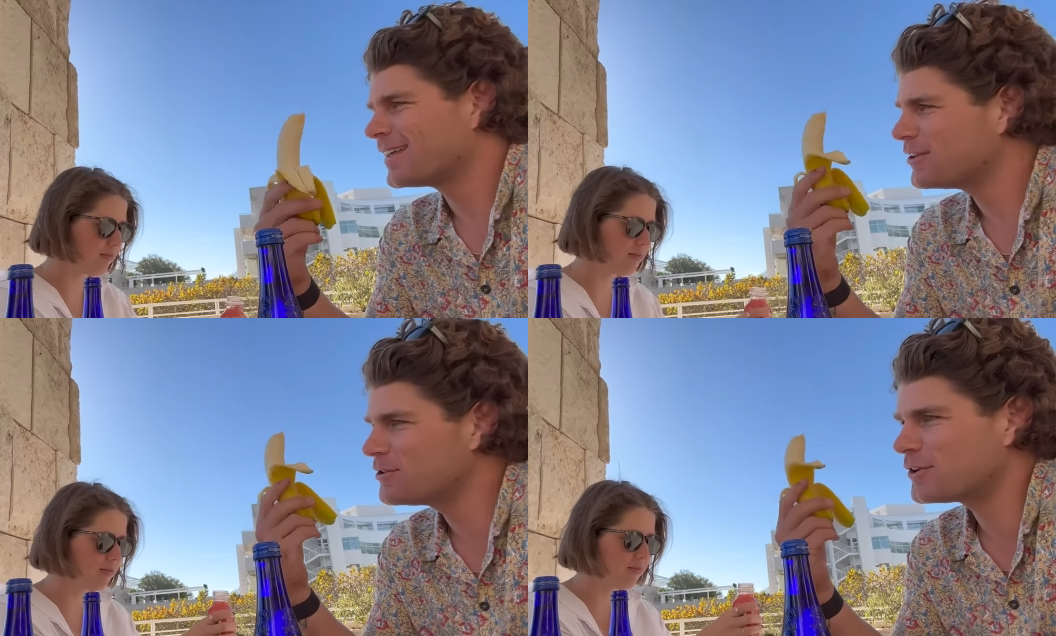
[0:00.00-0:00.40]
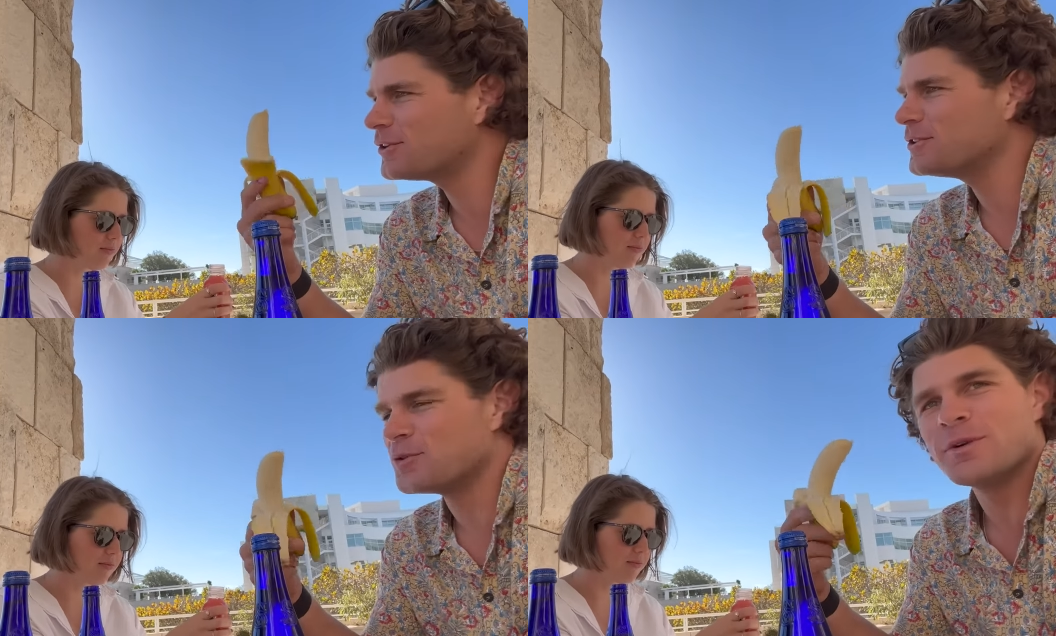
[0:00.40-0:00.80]
Speaker 1: You
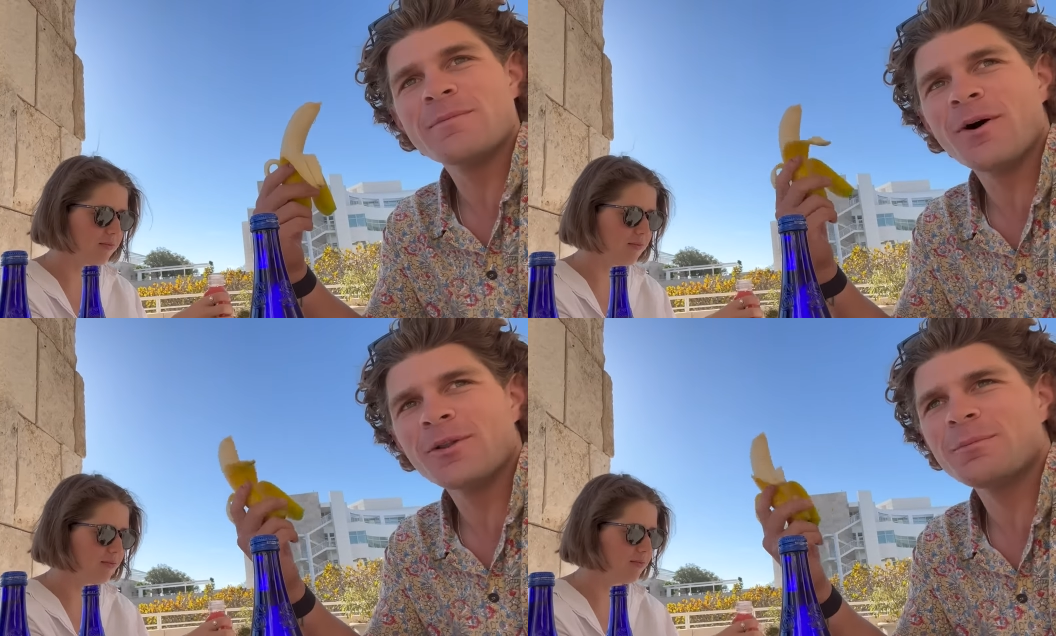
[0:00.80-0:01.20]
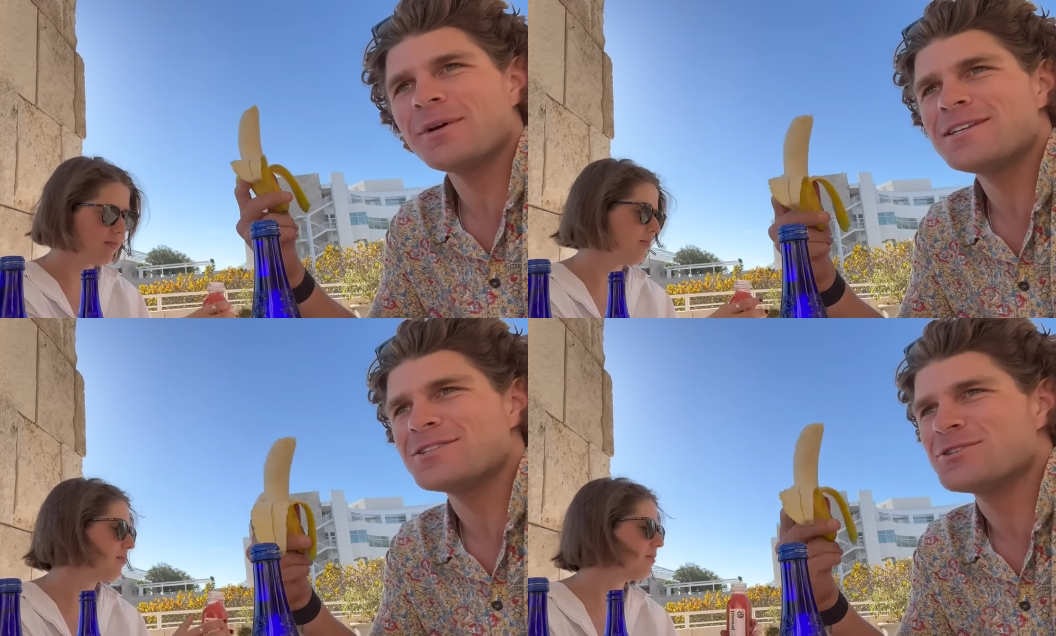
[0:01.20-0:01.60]
remodeled the
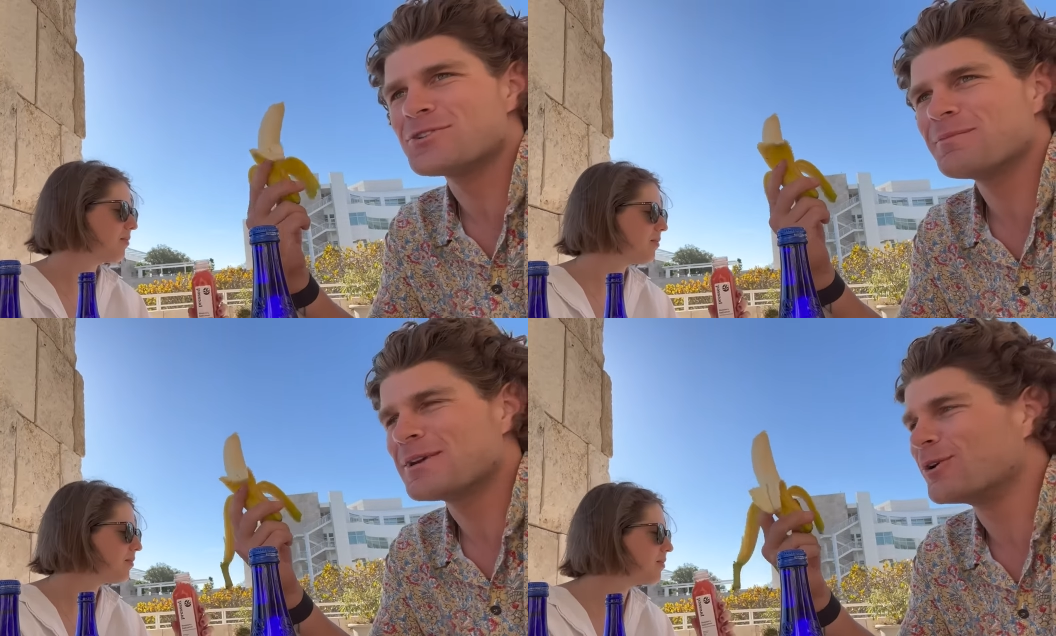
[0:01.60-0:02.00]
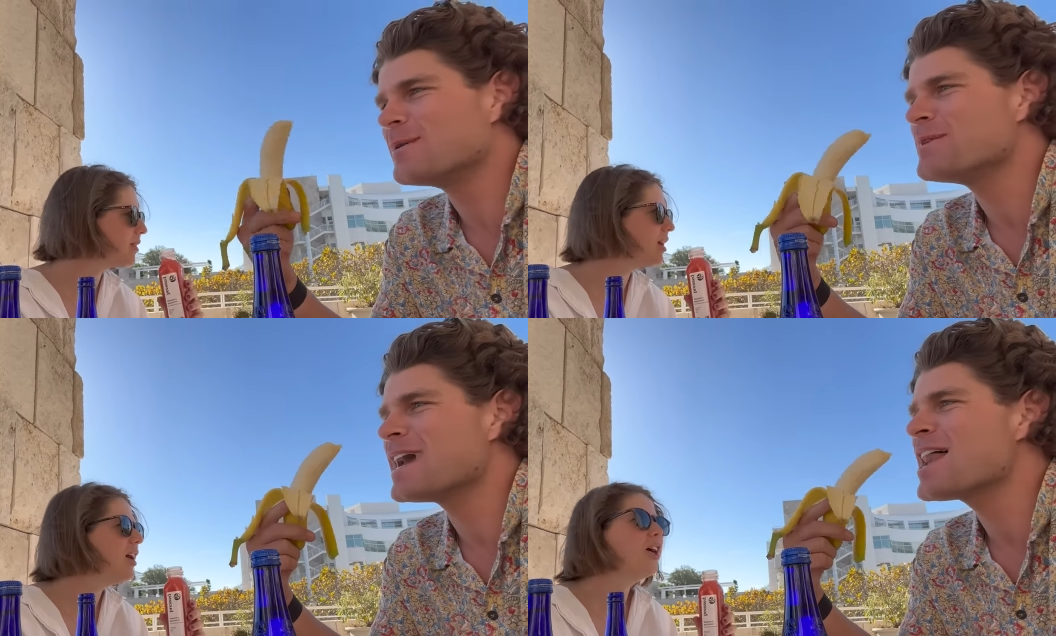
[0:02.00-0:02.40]
place and you served me a
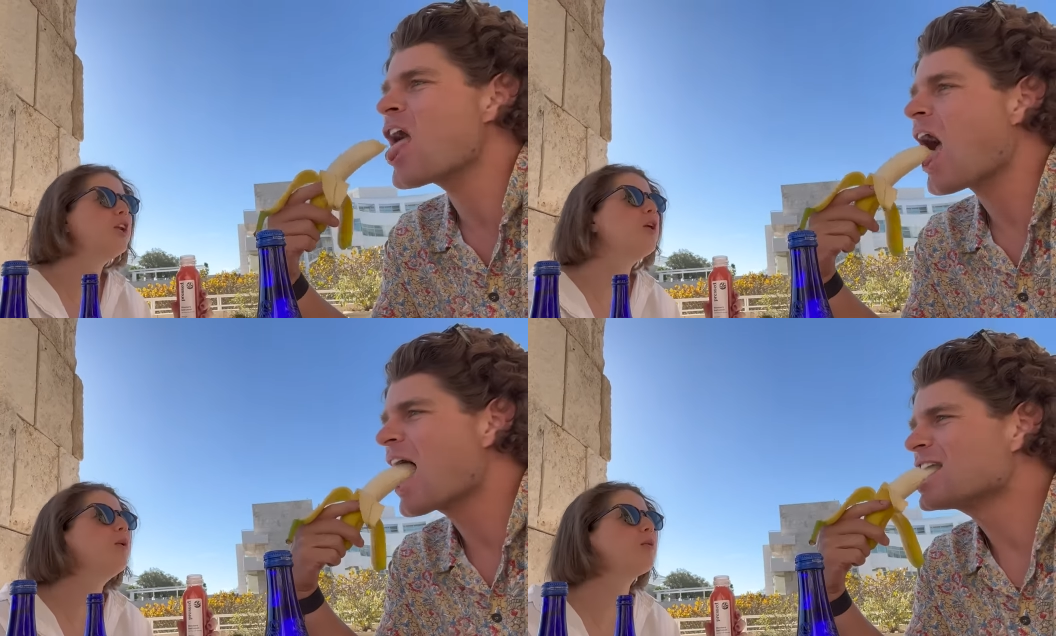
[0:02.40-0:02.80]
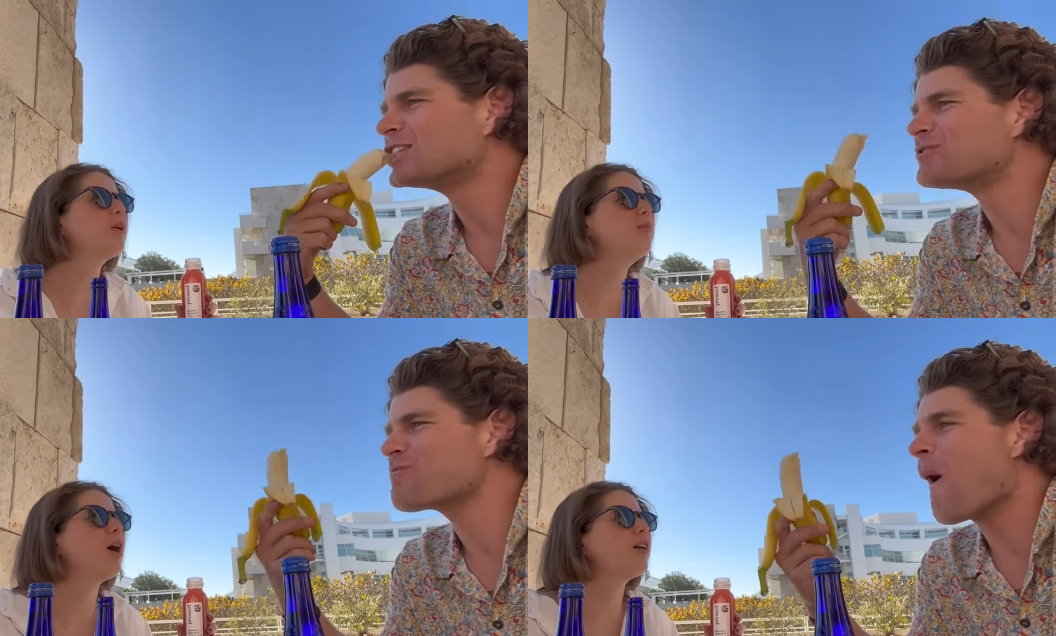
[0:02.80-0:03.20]
green banana? No one
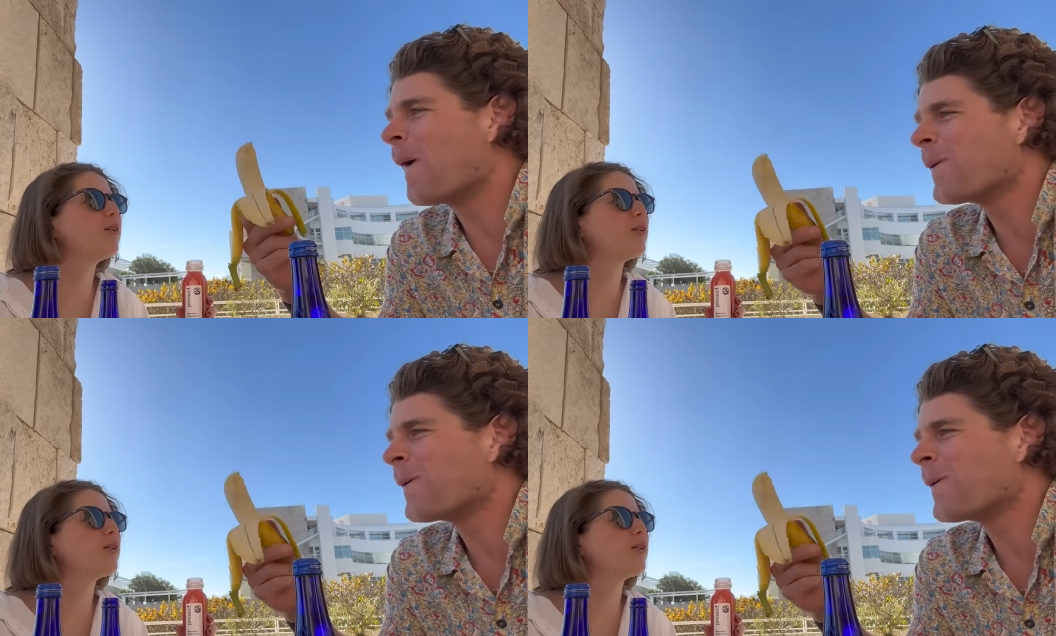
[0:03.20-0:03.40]
remodeled.